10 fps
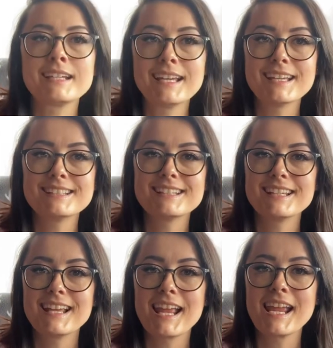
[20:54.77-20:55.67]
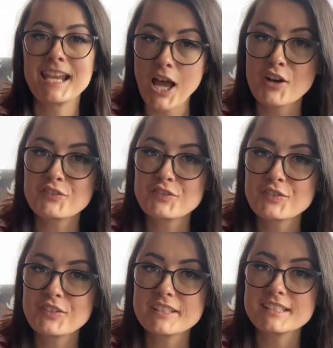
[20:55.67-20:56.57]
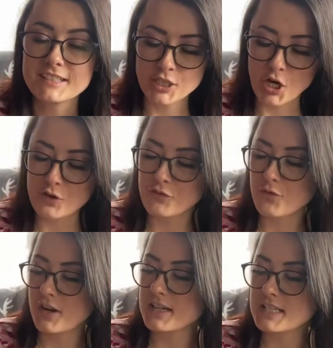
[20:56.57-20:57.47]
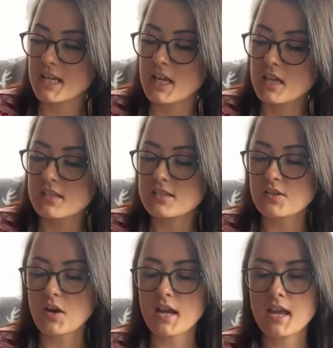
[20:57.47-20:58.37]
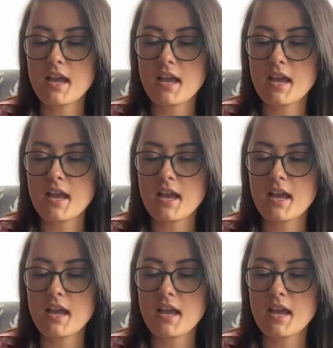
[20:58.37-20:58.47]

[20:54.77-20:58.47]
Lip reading: get enough yarn for it. So I